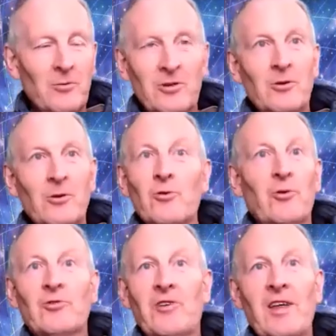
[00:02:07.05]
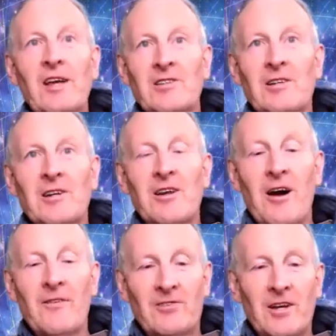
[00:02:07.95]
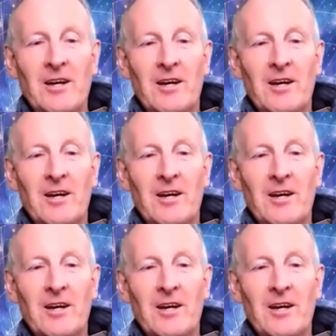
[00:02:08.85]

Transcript: We're doing all sorts of things in our lives.